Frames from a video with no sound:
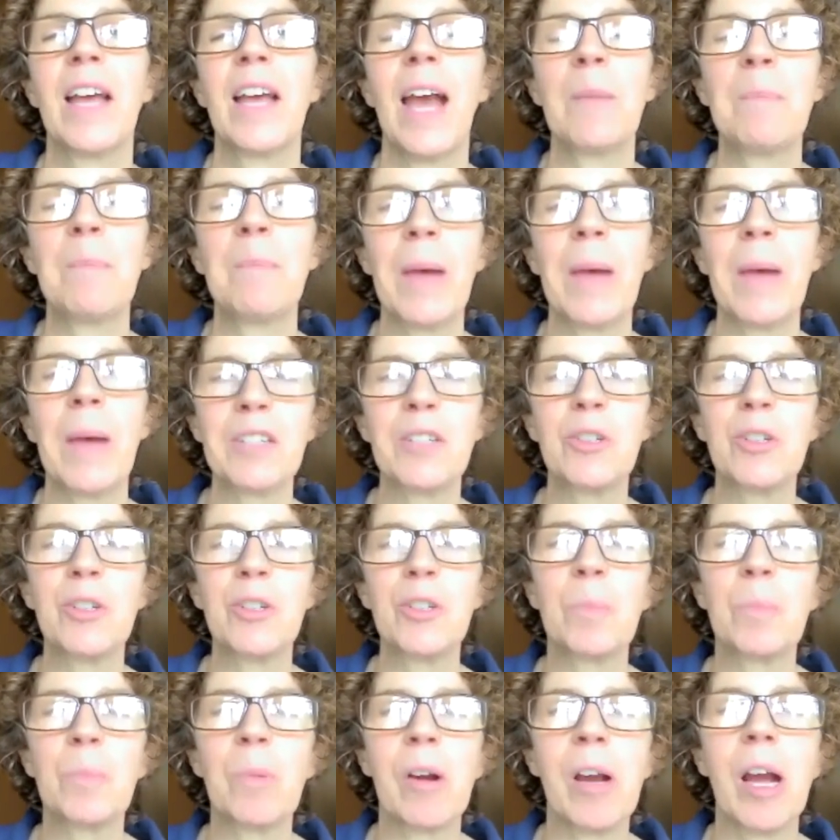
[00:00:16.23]
At
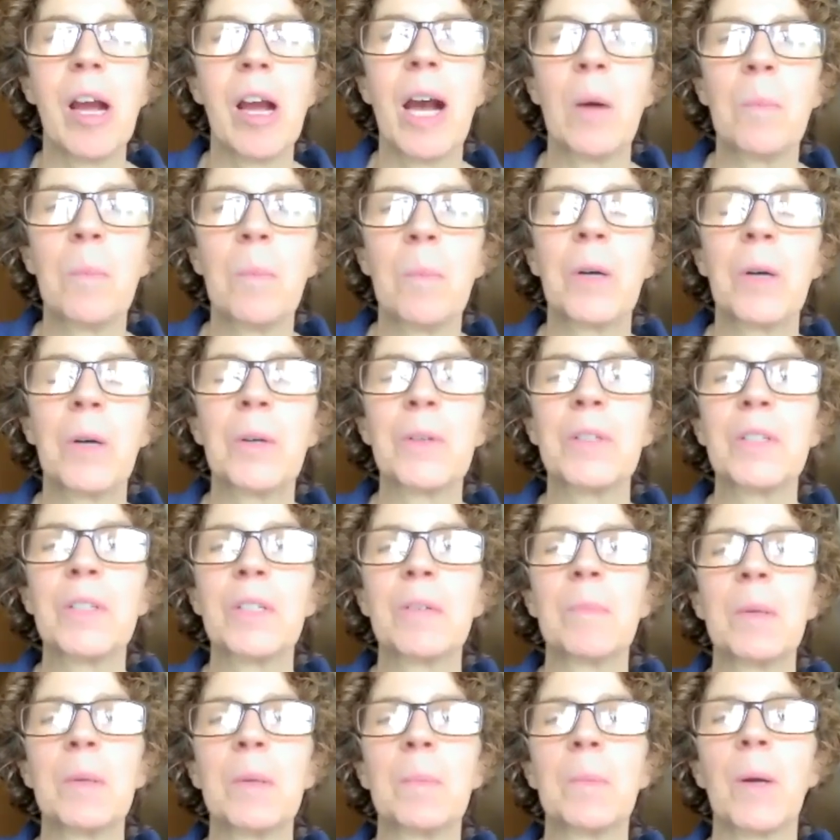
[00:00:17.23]
Pastor's Prayer Outpost,
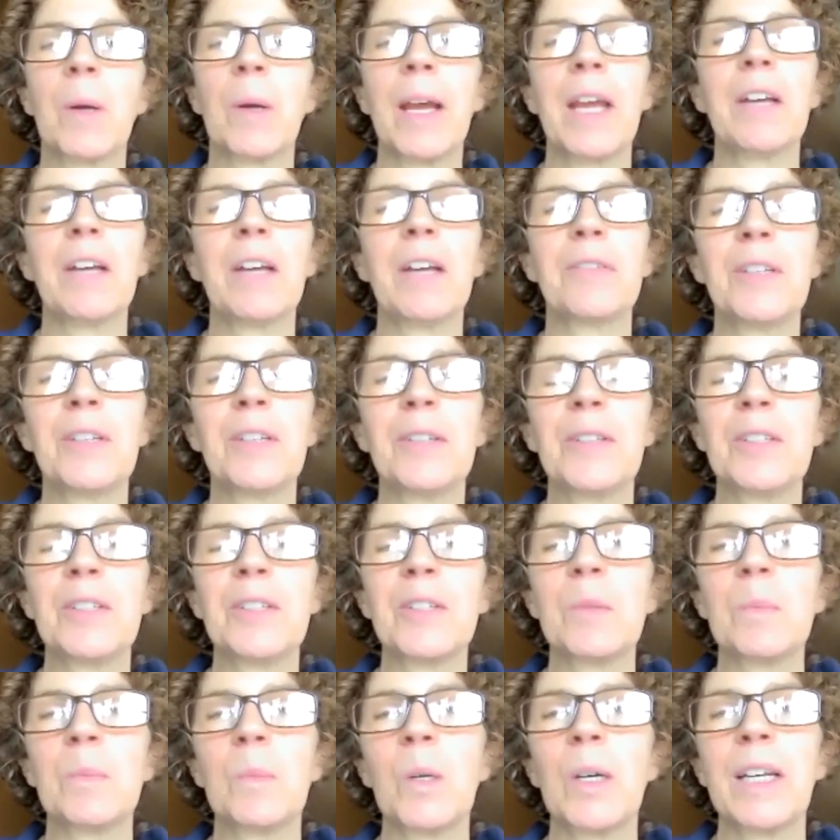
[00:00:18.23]
have been praying for you
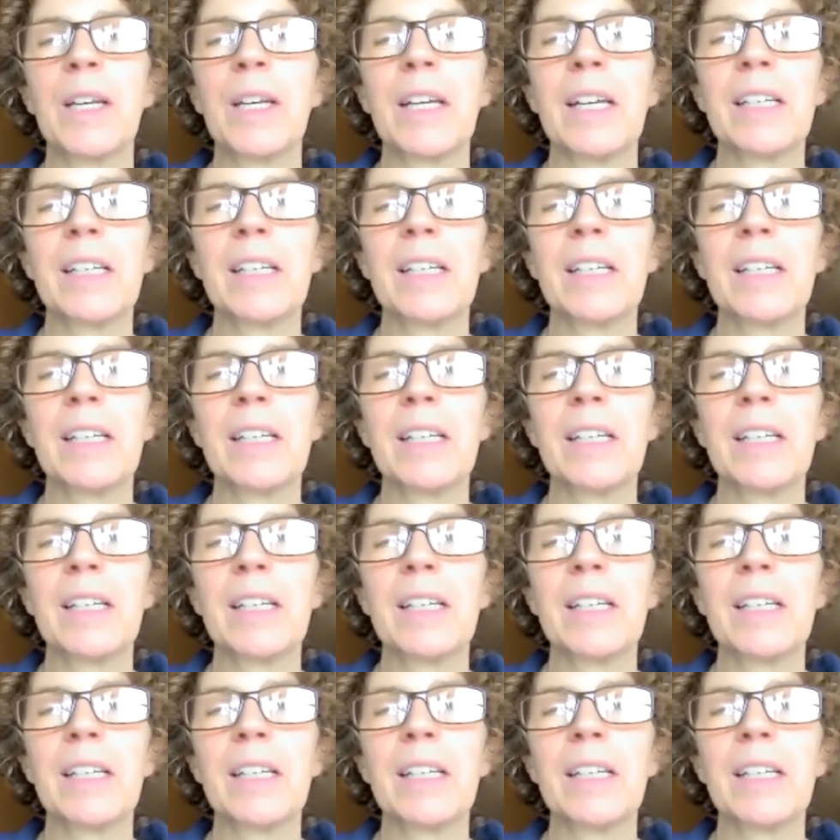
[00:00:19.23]
this morning,